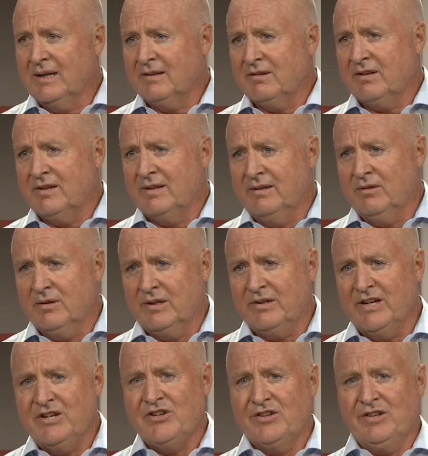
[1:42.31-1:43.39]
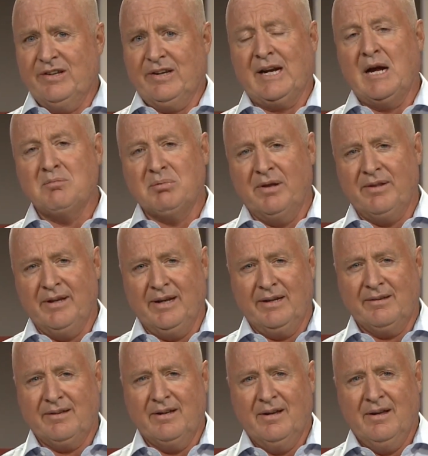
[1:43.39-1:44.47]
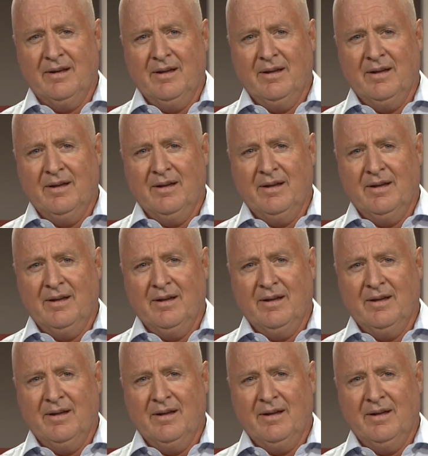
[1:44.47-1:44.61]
That sort of teaches us a couple of things.